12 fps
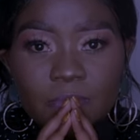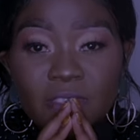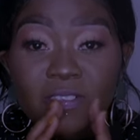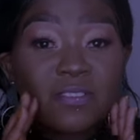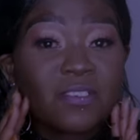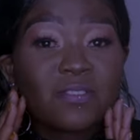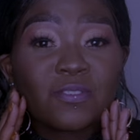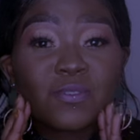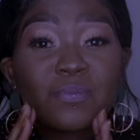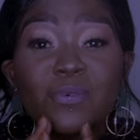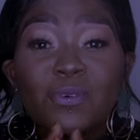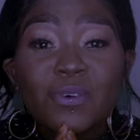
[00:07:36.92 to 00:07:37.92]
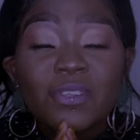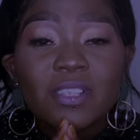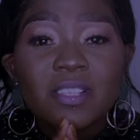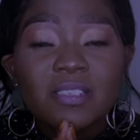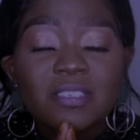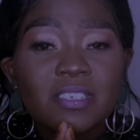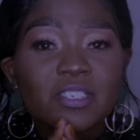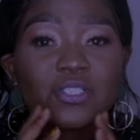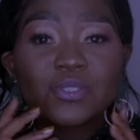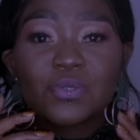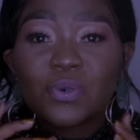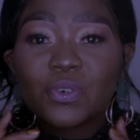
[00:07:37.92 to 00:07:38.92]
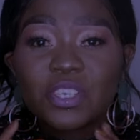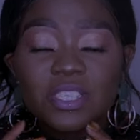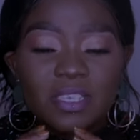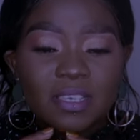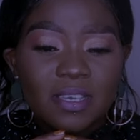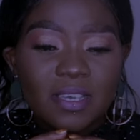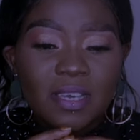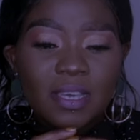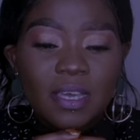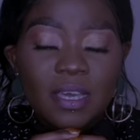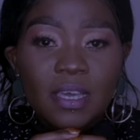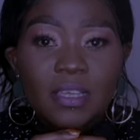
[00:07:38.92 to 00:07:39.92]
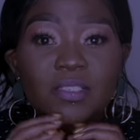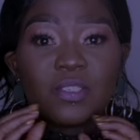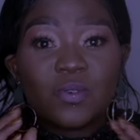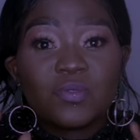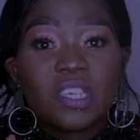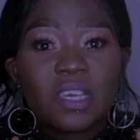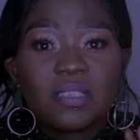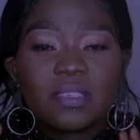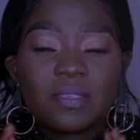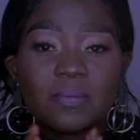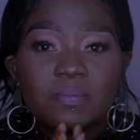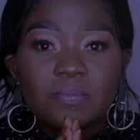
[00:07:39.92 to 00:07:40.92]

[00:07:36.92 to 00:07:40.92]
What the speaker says: This is just a small, short notice.